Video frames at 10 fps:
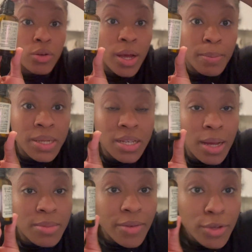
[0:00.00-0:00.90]
know how many
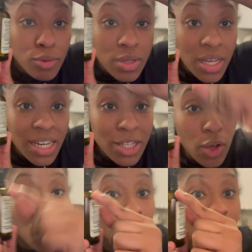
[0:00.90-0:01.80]
times I've used it, and it's
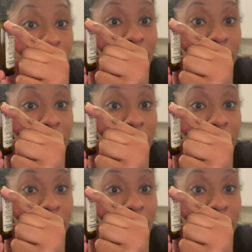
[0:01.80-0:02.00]
only,